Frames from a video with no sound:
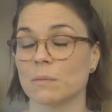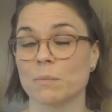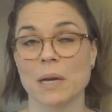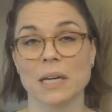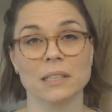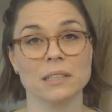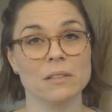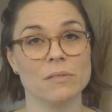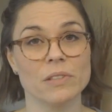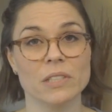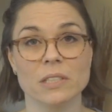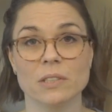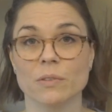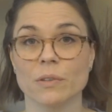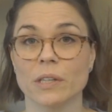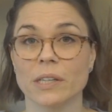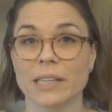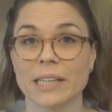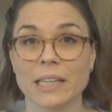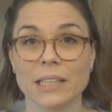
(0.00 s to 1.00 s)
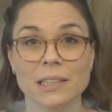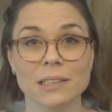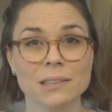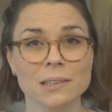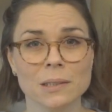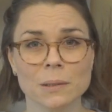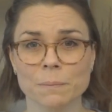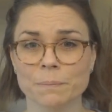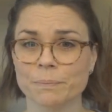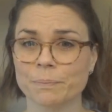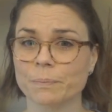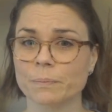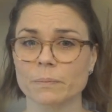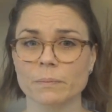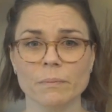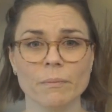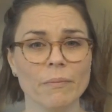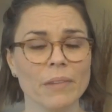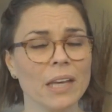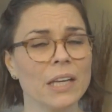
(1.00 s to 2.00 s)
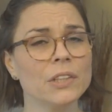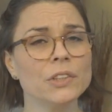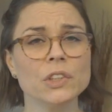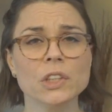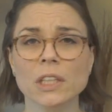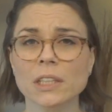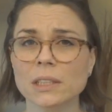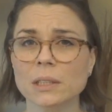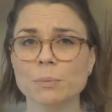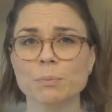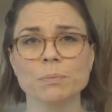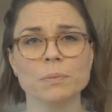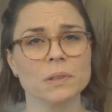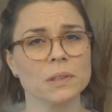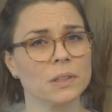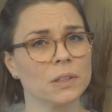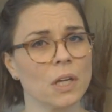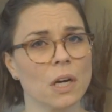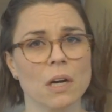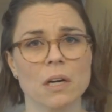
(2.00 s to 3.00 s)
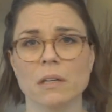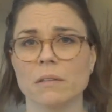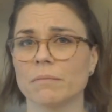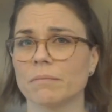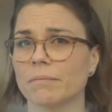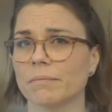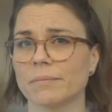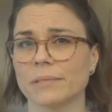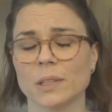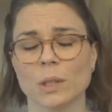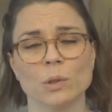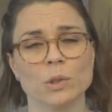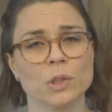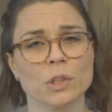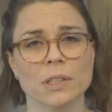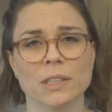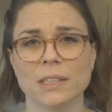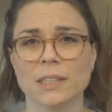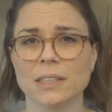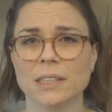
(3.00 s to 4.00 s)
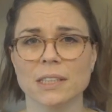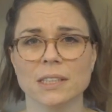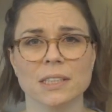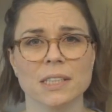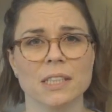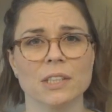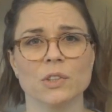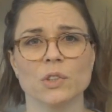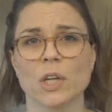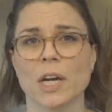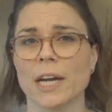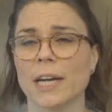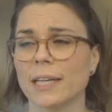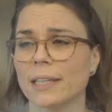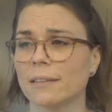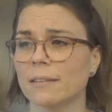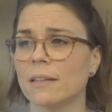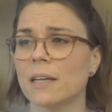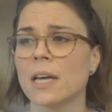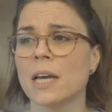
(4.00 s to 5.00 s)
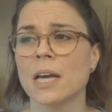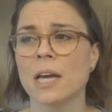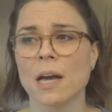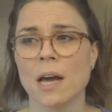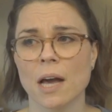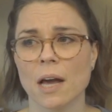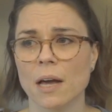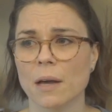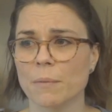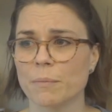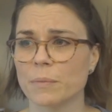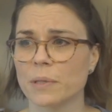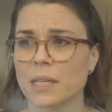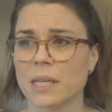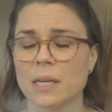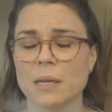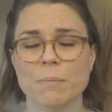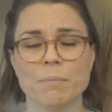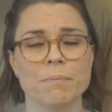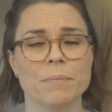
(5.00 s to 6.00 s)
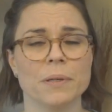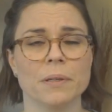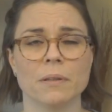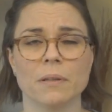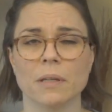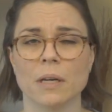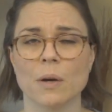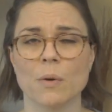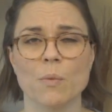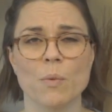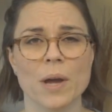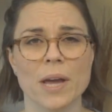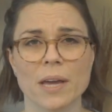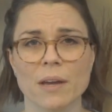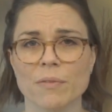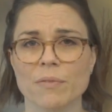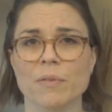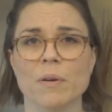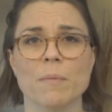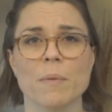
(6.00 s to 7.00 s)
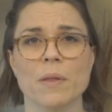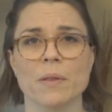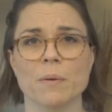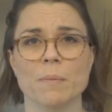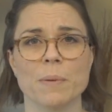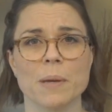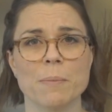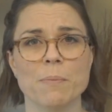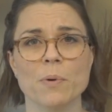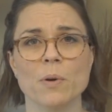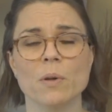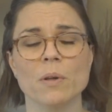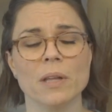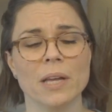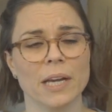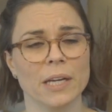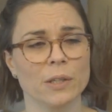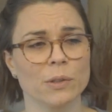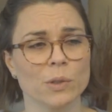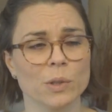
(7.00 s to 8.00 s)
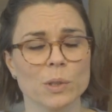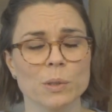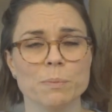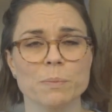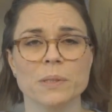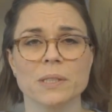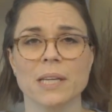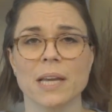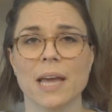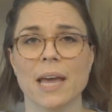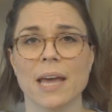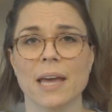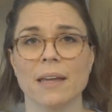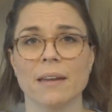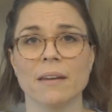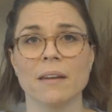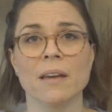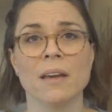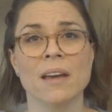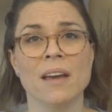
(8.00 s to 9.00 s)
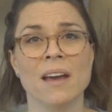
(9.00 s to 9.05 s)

some activities for your kids, and just start social distancing. Try and keep away from other people and groups, and